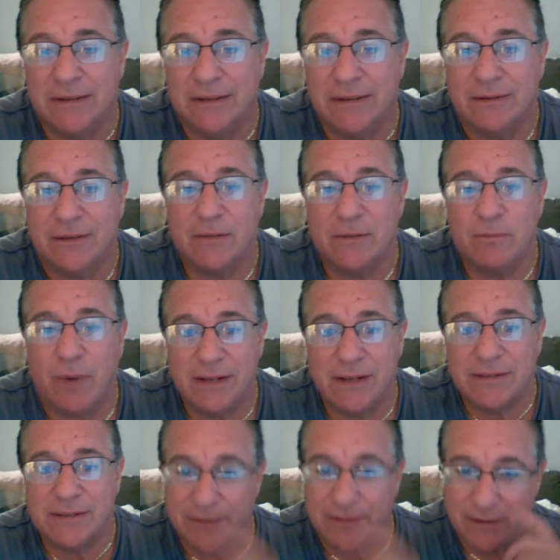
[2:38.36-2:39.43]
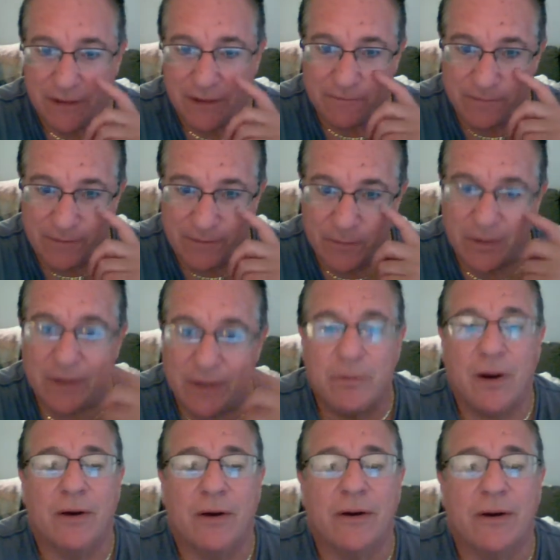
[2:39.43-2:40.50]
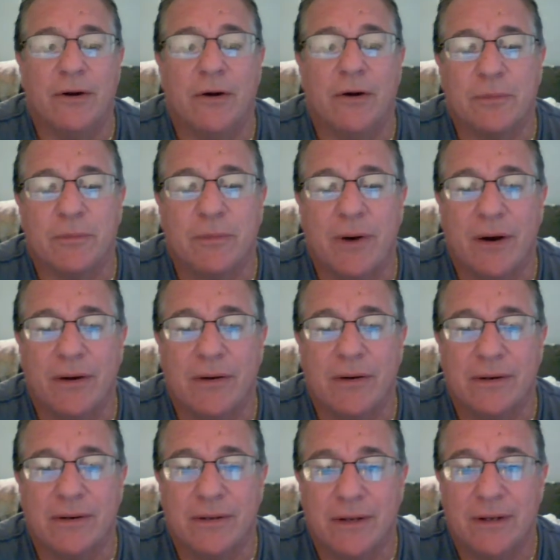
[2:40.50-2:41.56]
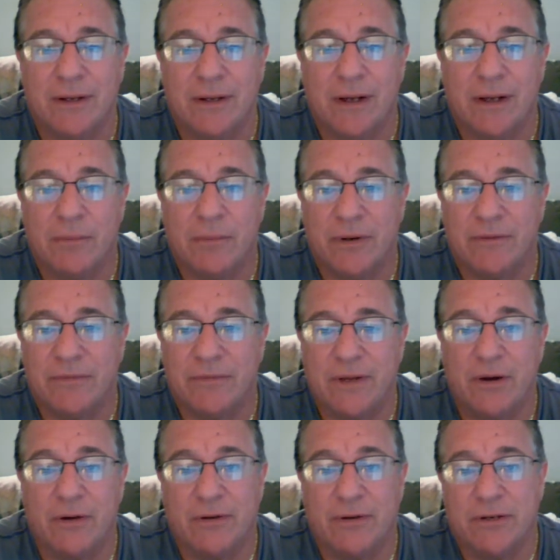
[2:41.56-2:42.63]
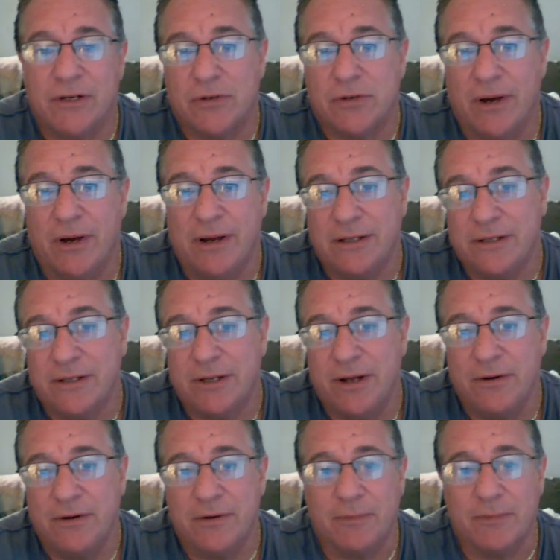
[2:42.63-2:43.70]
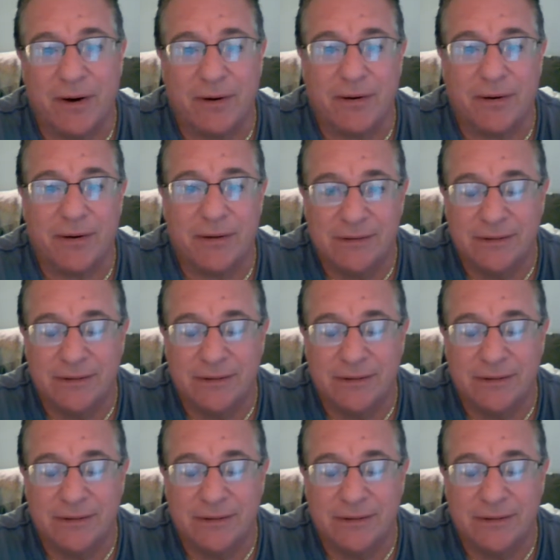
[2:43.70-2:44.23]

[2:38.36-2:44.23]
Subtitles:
Look at Boston. You got Fenway Park and over park, but if they go to Detroit, it's an under park.